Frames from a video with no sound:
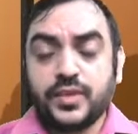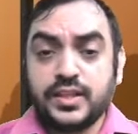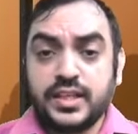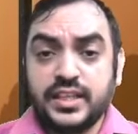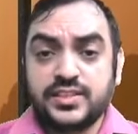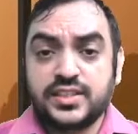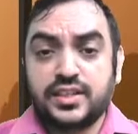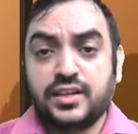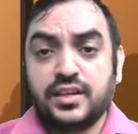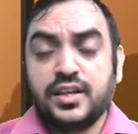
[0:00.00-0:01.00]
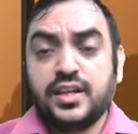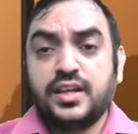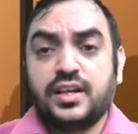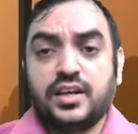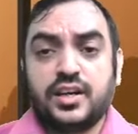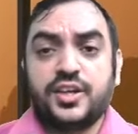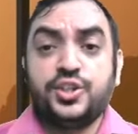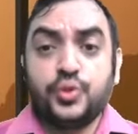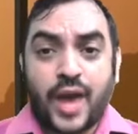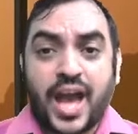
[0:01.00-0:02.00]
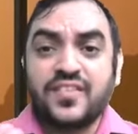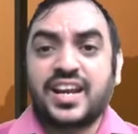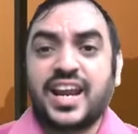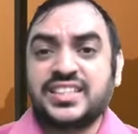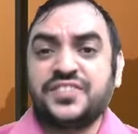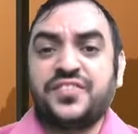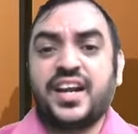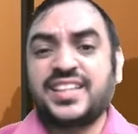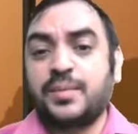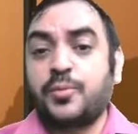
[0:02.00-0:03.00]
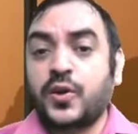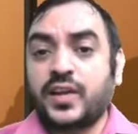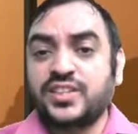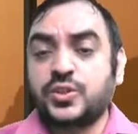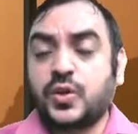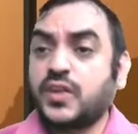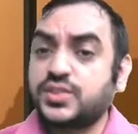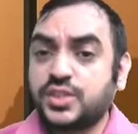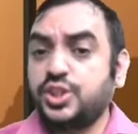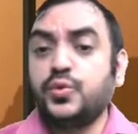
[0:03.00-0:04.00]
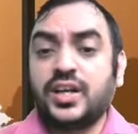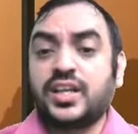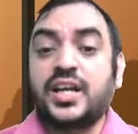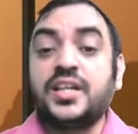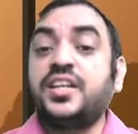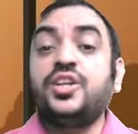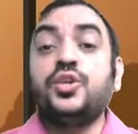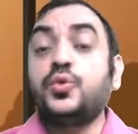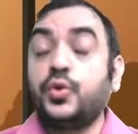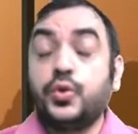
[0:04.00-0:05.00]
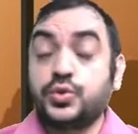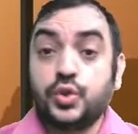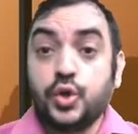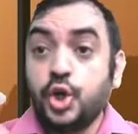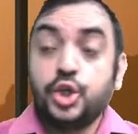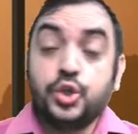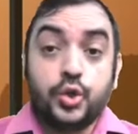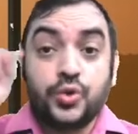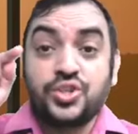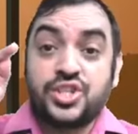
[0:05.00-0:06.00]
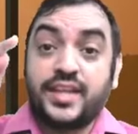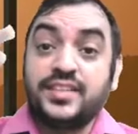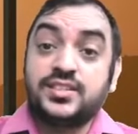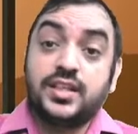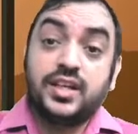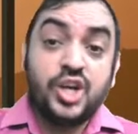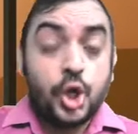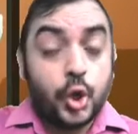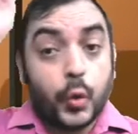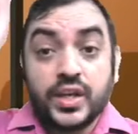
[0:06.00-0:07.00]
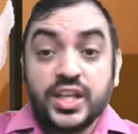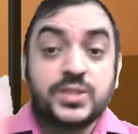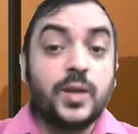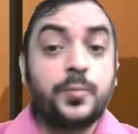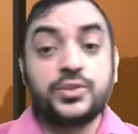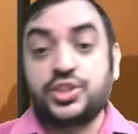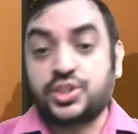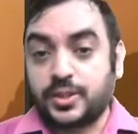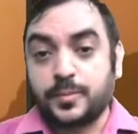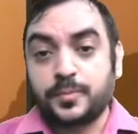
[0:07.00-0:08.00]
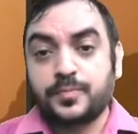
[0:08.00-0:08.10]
that is uh, uh, you have classified as amortized cost you will continue to do so you don't change the original position